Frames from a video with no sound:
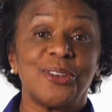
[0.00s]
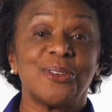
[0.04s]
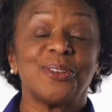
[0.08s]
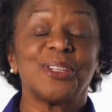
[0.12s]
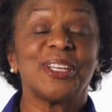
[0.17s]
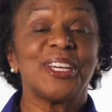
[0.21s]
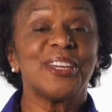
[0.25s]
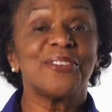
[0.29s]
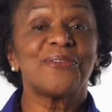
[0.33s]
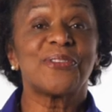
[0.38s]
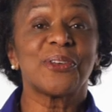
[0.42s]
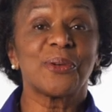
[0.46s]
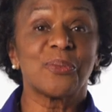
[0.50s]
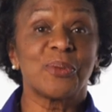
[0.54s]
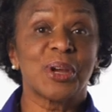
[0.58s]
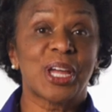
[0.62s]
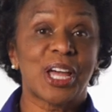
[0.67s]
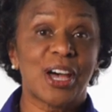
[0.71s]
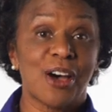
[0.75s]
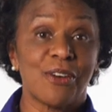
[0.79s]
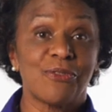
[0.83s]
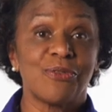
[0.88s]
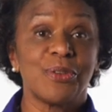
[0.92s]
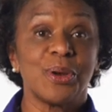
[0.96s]
you leave the
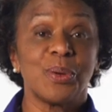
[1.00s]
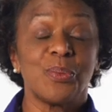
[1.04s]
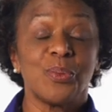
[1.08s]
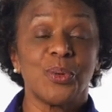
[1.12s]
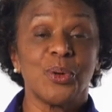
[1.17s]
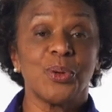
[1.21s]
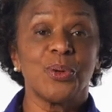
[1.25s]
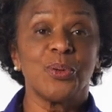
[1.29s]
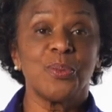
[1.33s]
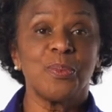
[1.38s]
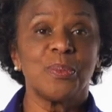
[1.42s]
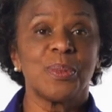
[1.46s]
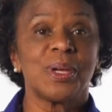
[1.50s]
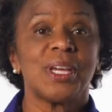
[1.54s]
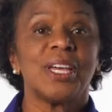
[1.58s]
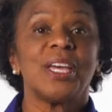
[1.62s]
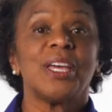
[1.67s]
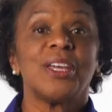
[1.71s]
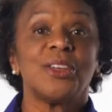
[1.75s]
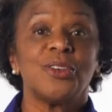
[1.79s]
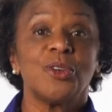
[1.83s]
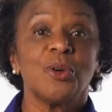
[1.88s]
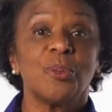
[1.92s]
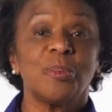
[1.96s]
recovery room,
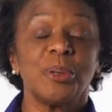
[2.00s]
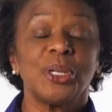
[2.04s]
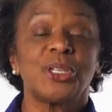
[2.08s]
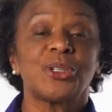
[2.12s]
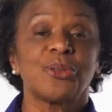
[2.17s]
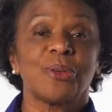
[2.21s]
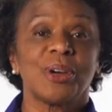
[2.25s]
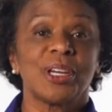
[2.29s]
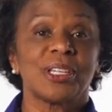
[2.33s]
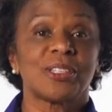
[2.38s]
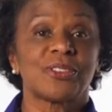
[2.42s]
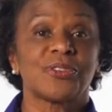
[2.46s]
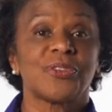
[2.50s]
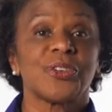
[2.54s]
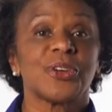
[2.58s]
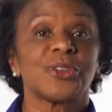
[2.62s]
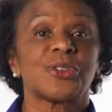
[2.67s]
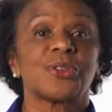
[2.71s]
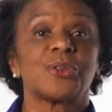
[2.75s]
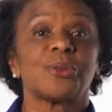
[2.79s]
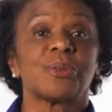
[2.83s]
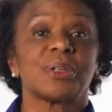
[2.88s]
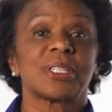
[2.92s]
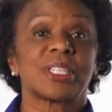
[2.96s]
you'll be
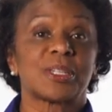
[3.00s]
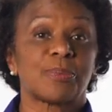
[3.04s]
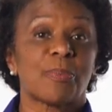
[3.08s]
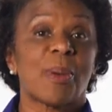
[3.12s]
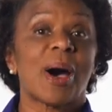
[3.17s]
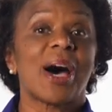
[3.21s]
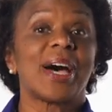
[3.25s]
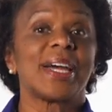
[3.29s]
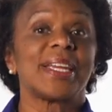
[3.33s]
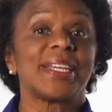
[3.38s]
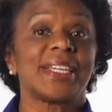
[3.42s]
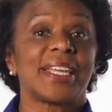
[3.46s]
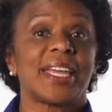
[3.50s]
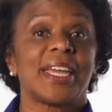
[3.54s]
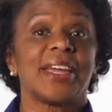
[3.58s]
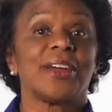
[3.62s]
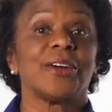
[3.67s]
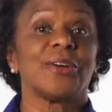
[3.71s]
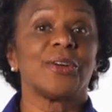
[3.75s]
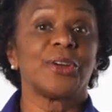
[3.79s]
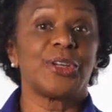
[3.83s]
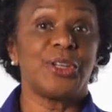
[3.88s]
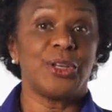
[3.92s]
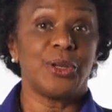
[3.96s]
transferred to a spine
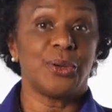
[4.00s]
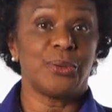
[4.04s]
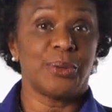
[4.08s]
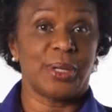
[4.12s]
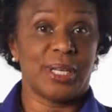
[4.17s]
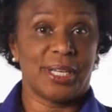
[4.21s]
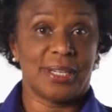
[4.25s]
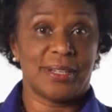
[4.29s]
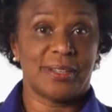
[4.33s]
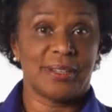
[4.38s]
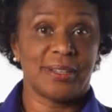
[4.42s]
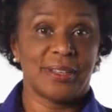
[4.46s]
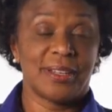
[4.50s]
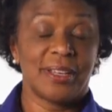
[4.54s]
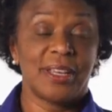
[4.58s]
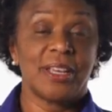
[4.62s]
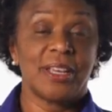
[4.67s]
care unit.